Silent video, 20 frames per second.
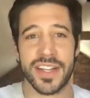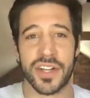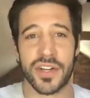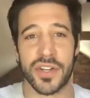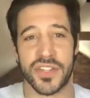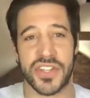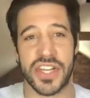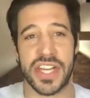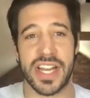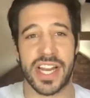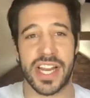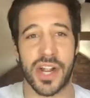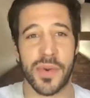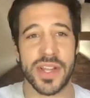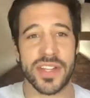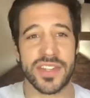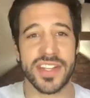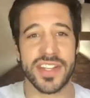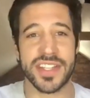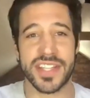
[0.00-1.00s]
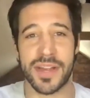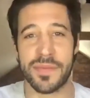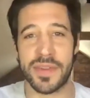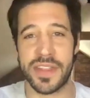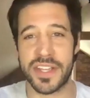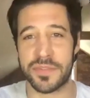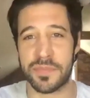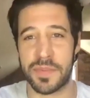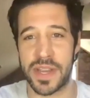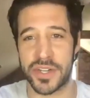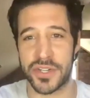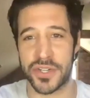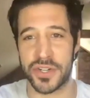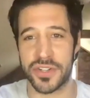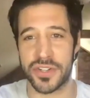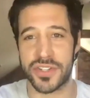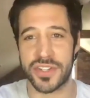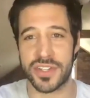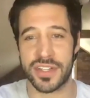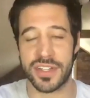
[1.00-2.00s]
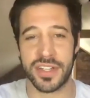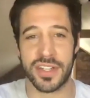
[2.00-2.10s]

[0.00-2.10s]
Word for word: Kristina, can we see some of these pictures?